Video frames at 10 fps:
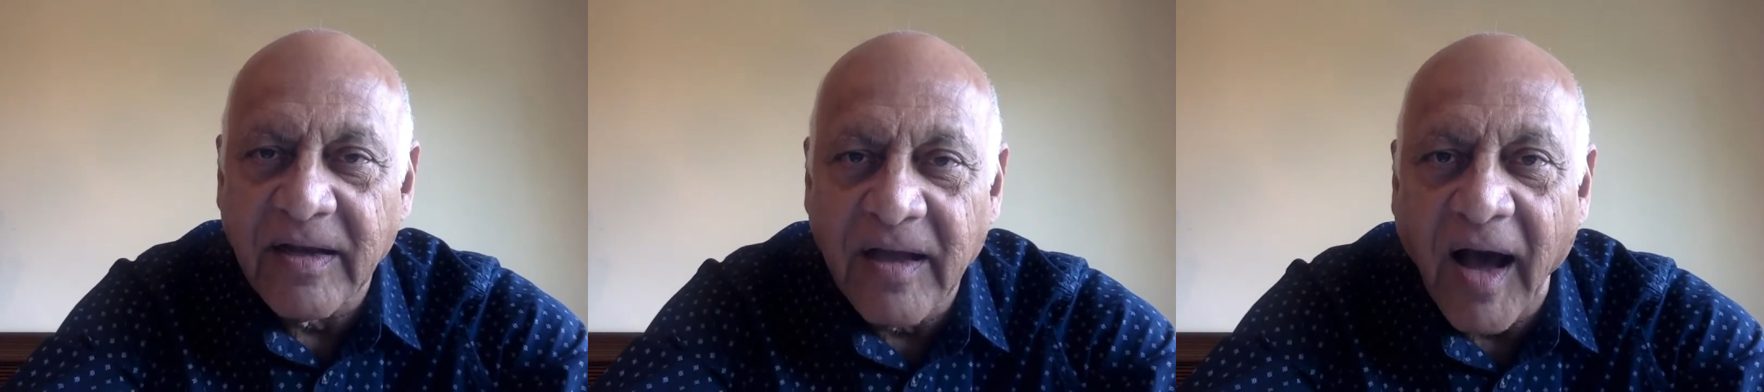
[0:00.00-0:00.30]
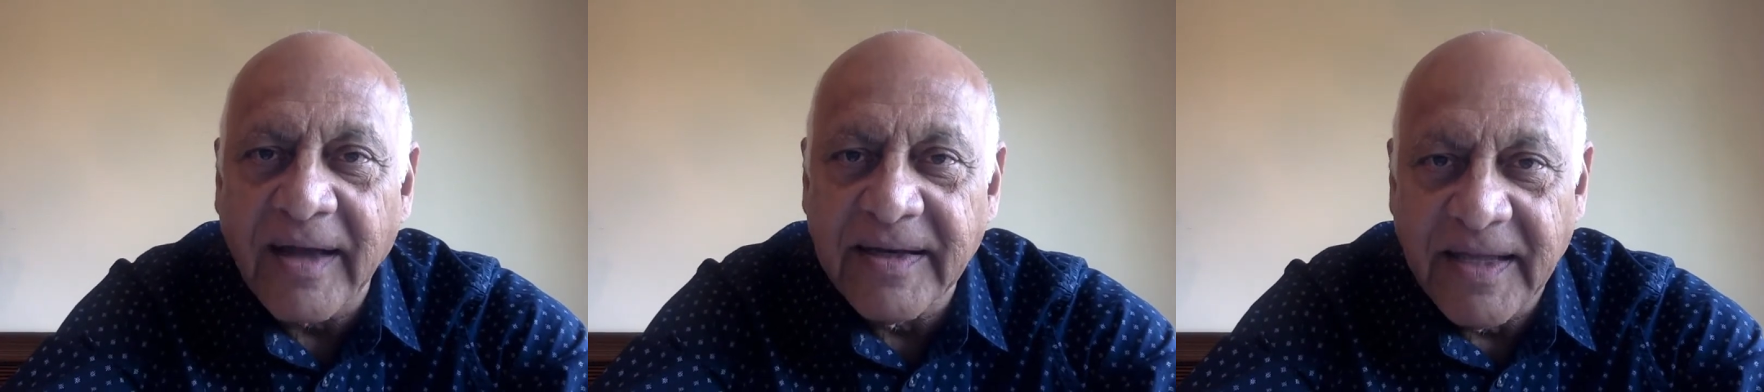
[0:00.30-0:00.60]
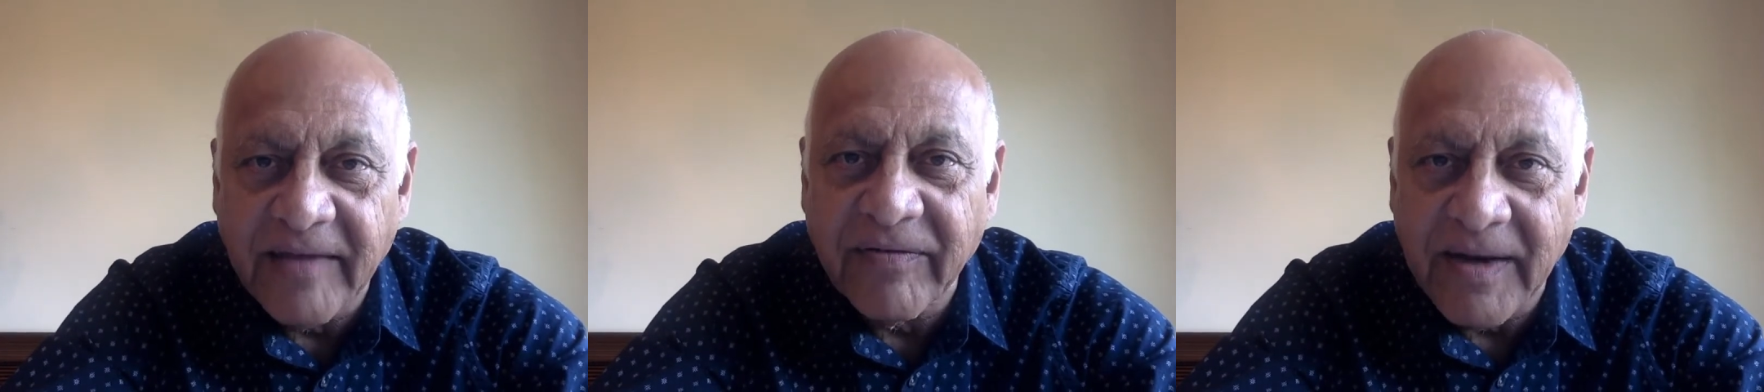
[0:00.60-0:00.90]

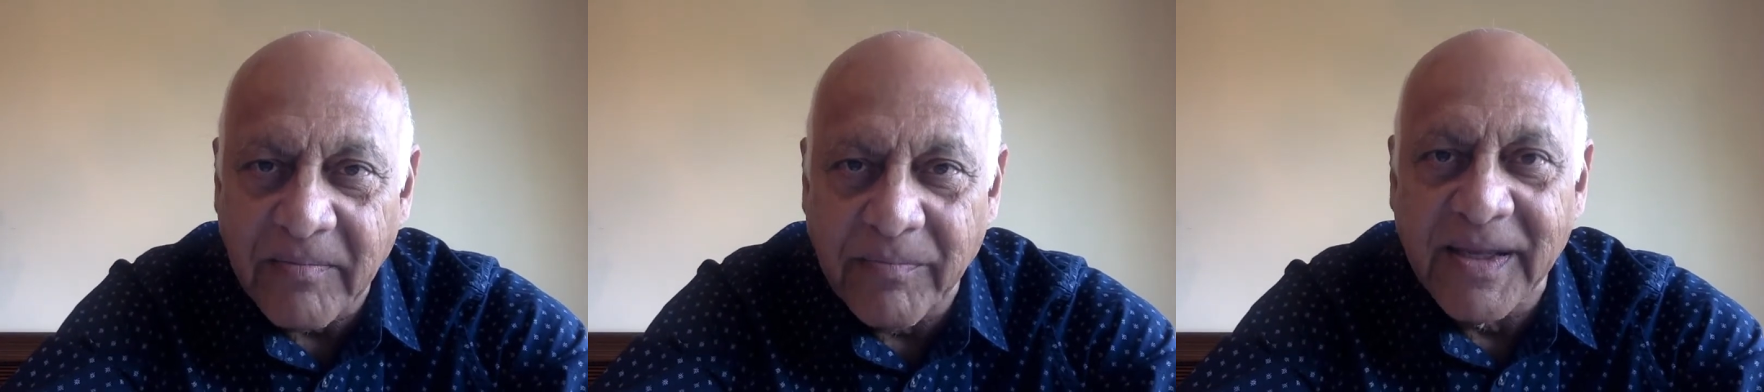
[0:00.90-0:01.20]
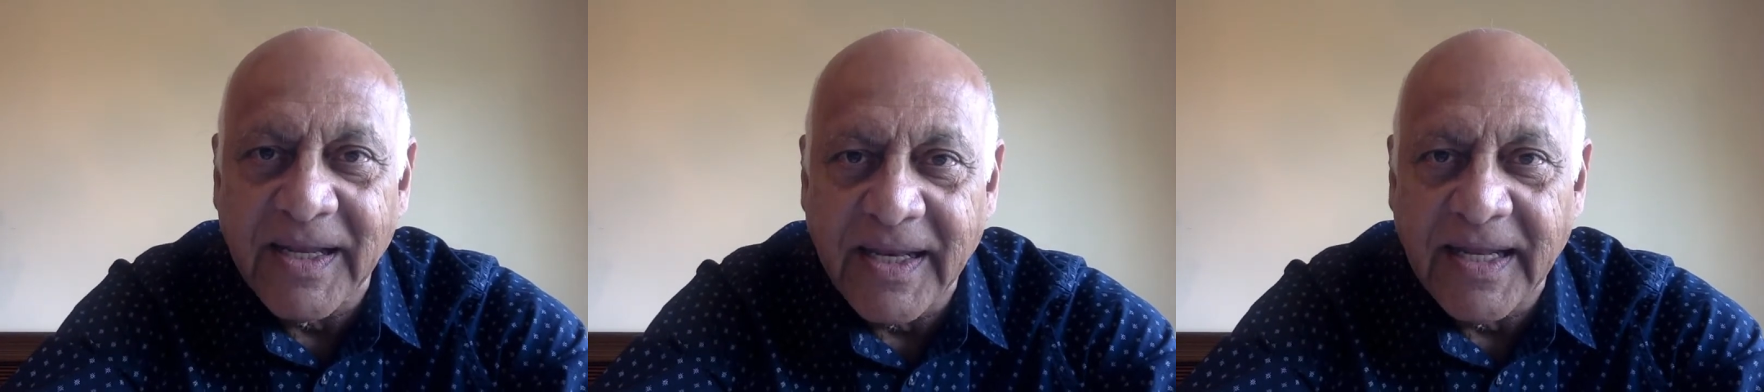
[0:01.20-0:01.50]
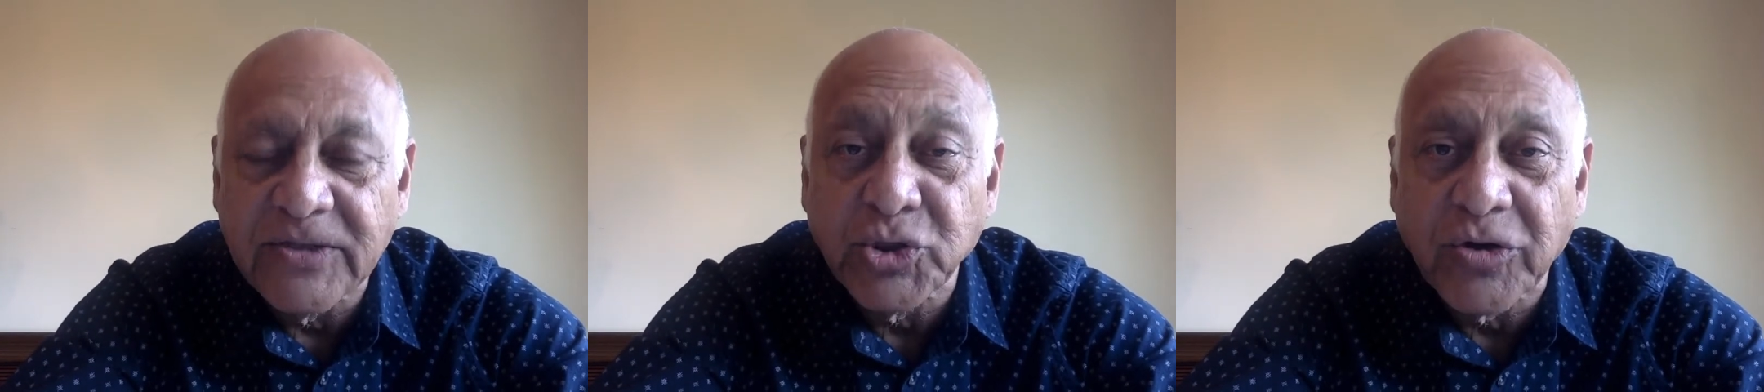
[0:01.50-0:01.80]
God-given
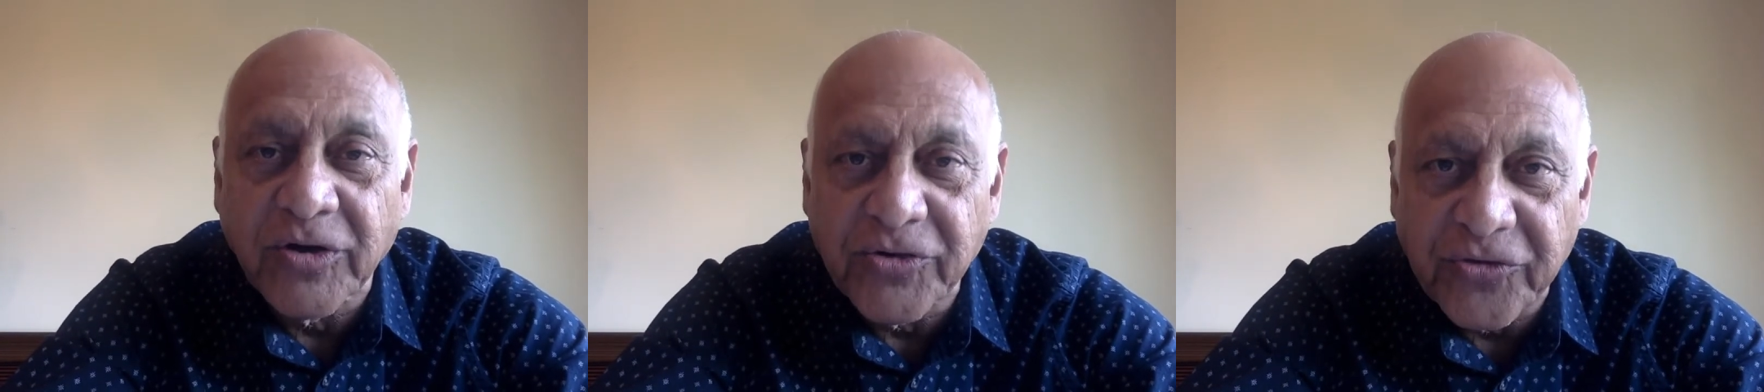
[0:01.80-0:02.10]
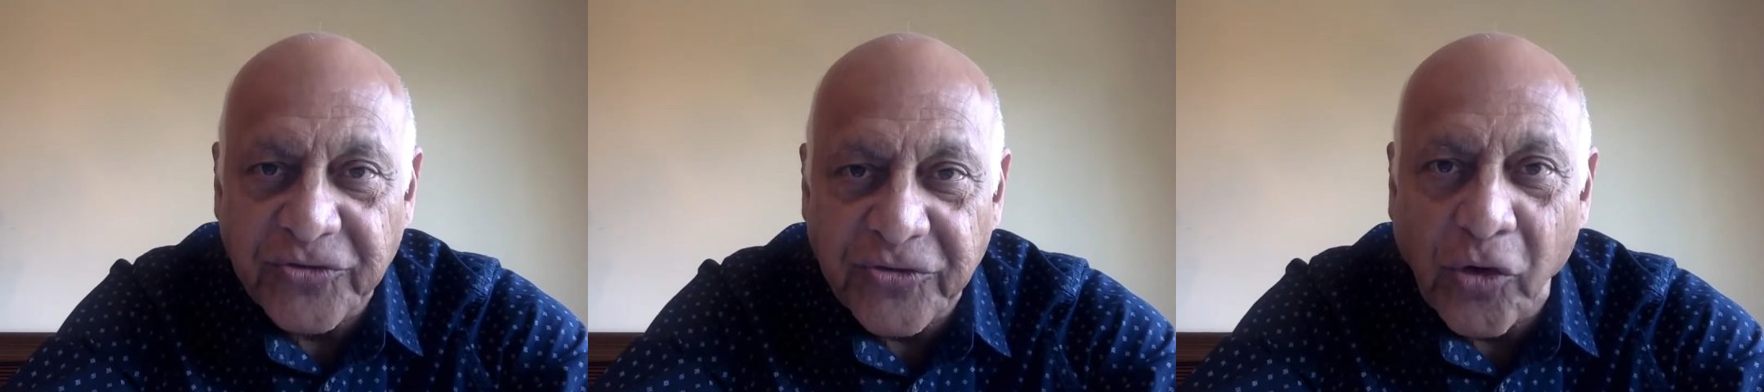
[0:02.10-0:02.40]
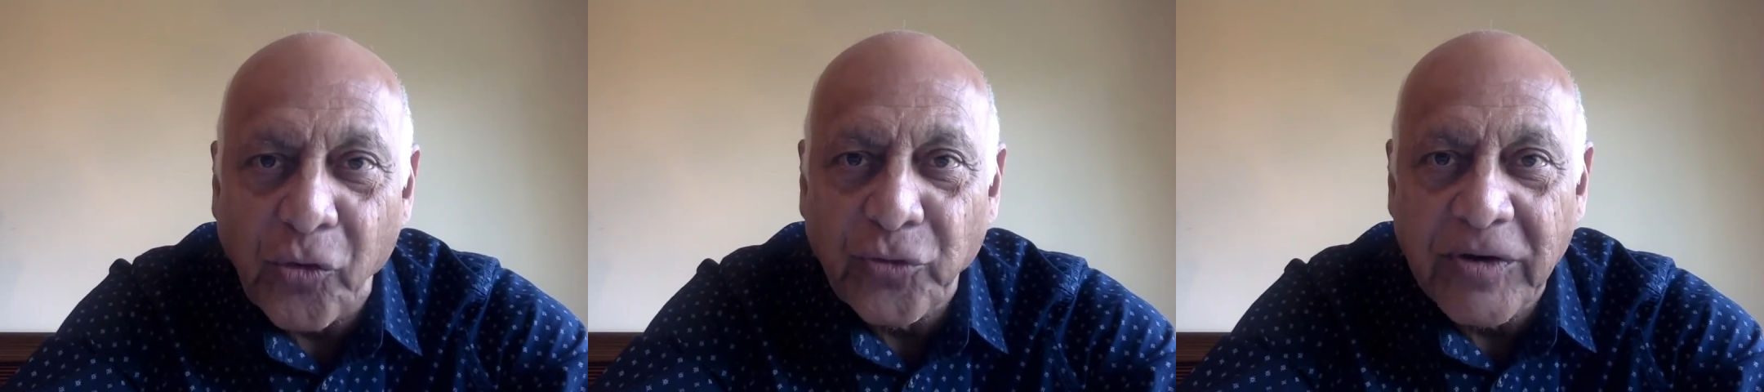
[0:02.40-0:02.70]
ability to
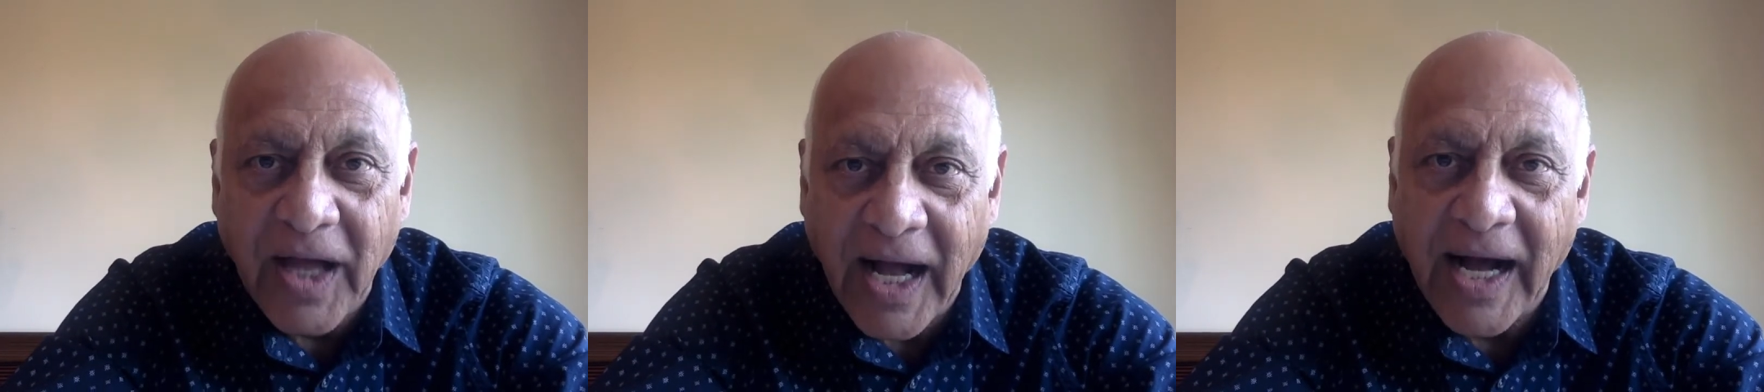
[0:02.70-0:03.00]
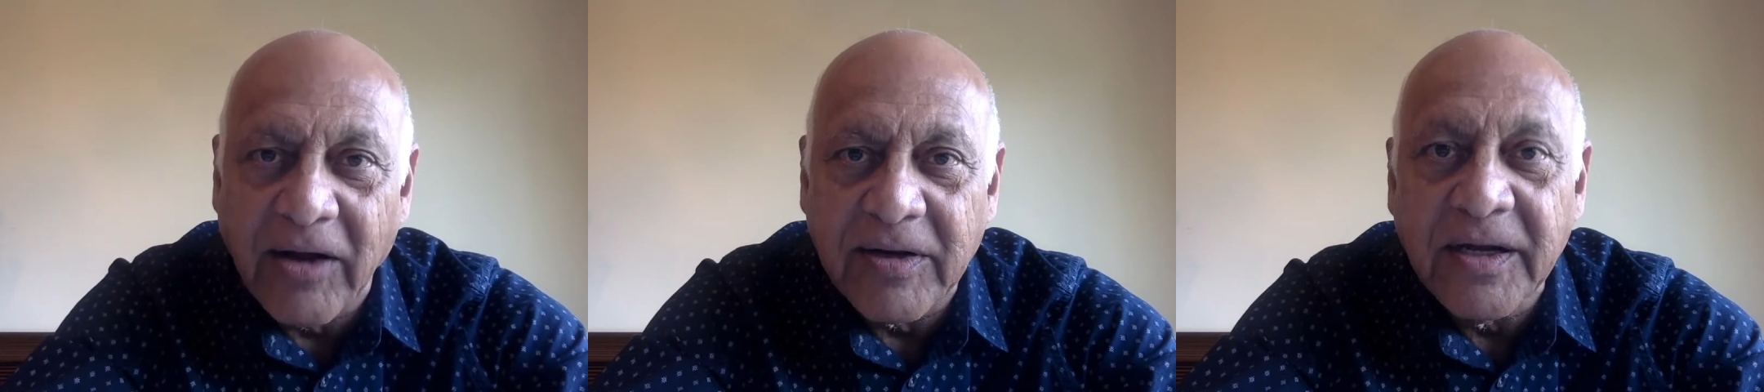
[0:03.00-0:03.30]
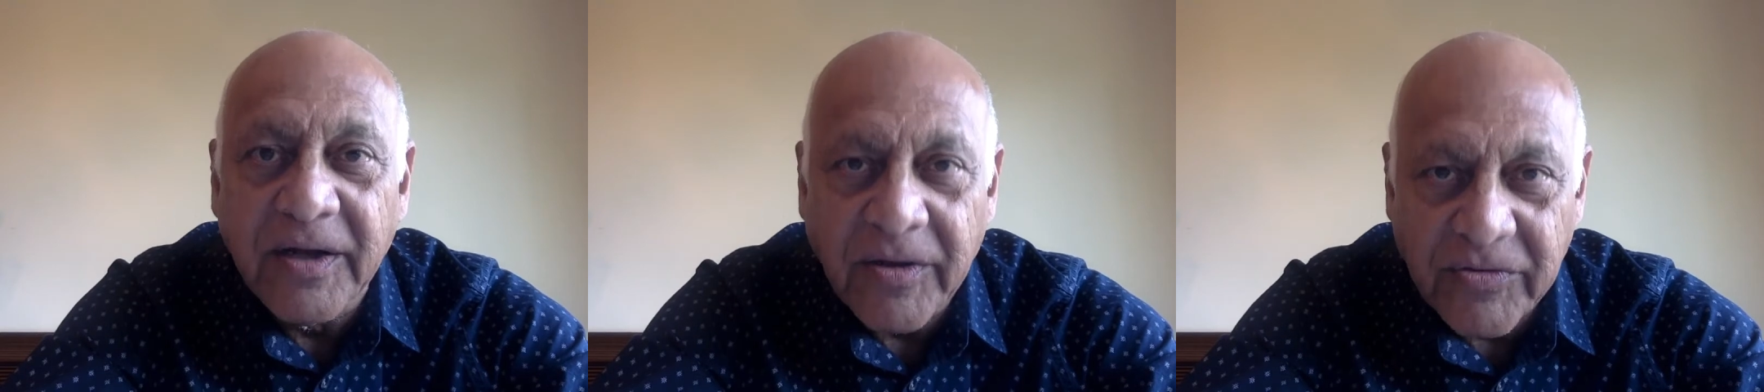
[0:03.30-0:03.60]
control our
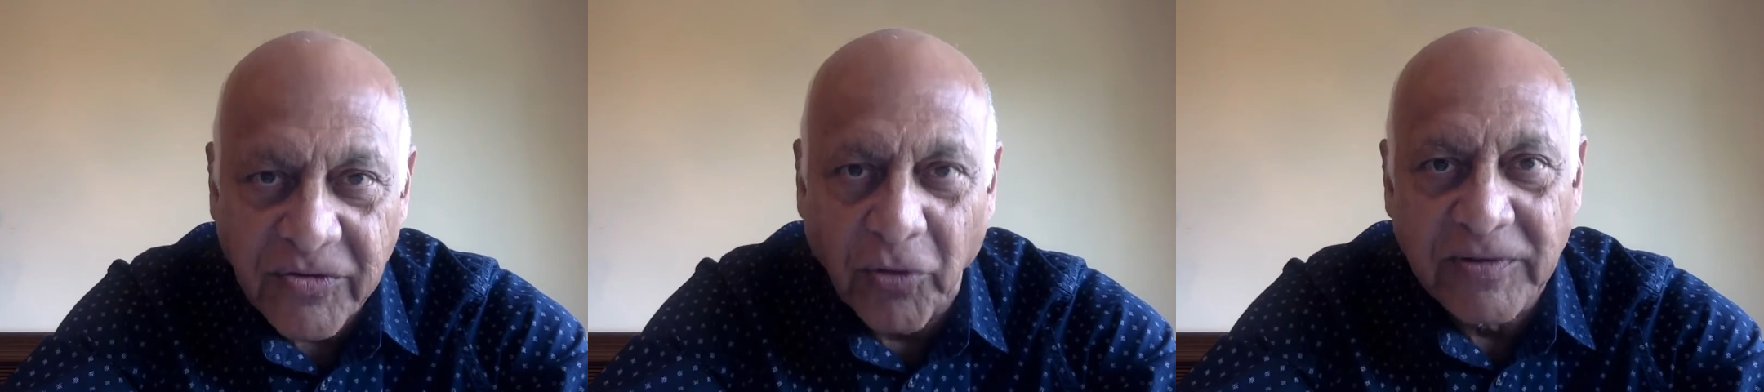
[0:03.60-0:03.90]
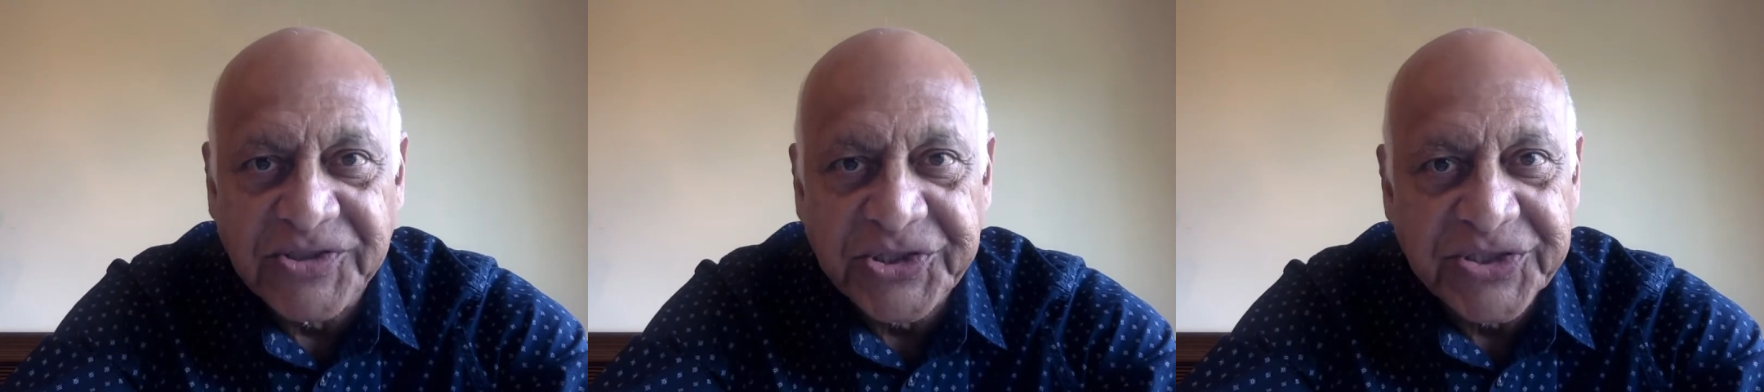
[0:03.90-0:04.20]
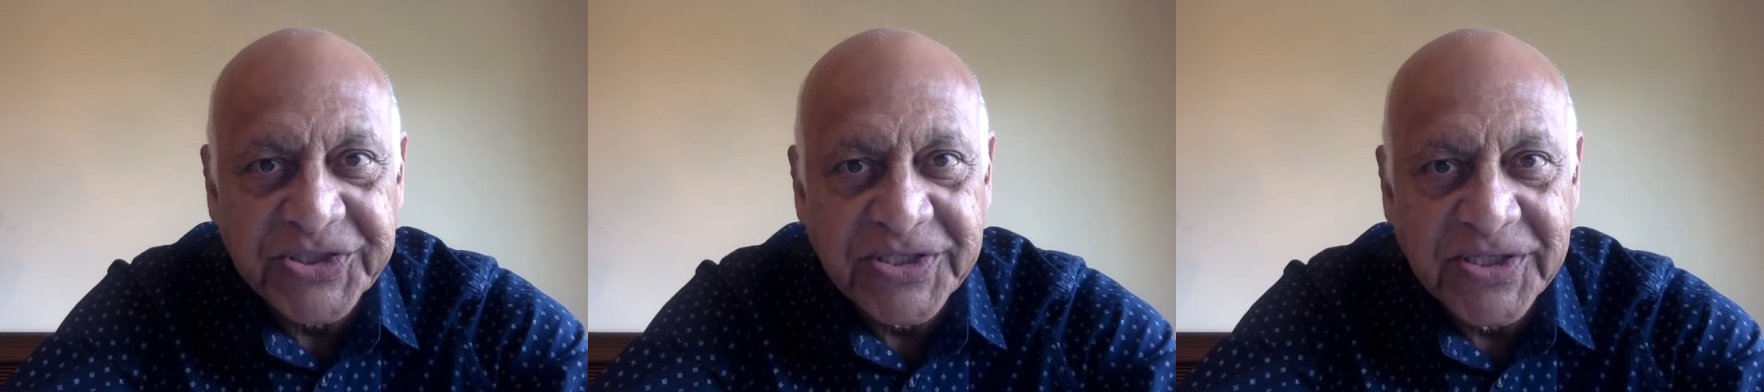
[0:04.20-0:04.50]
thoughts,